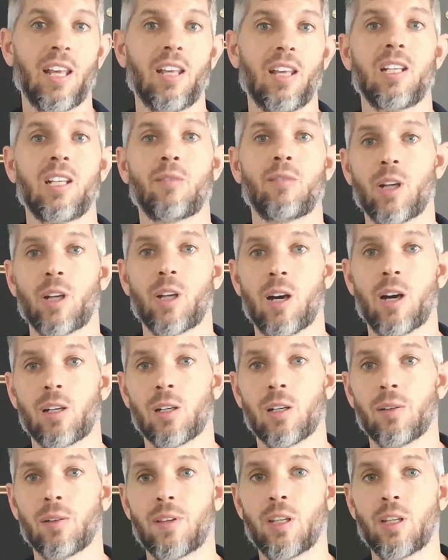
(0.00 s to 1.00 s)
and Neville
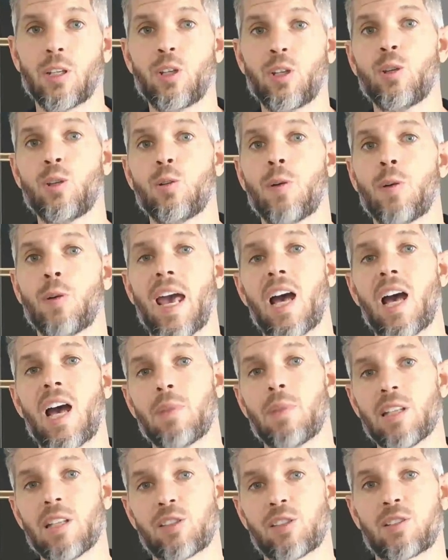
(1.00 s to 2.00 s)
Goddard that knew
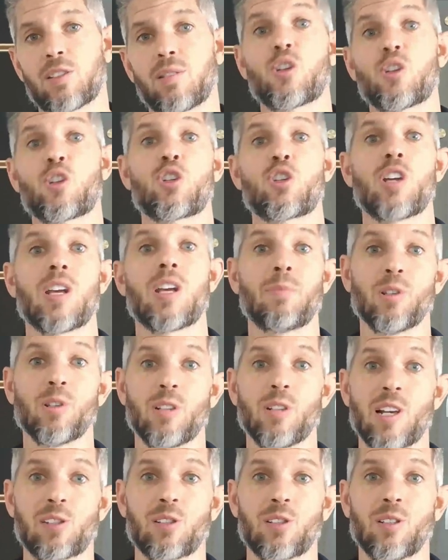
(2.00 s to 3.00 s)
habits shape your
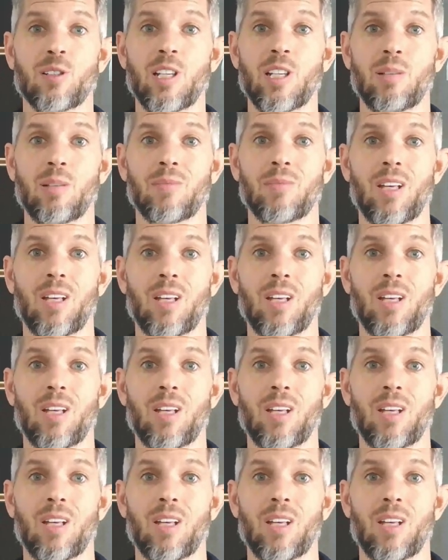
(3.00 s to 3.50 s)
destiny.